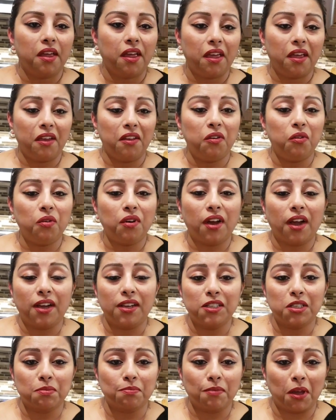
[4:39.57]
And you
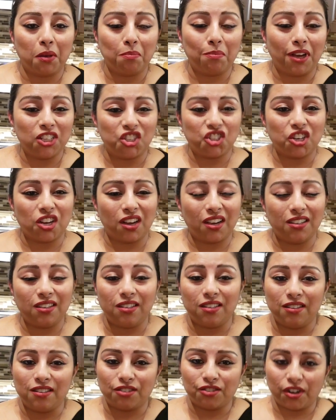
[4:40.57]
guys, my bhajia
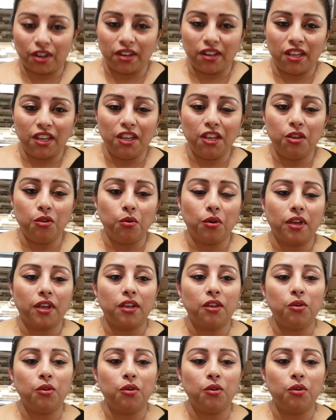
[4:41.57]
is ready.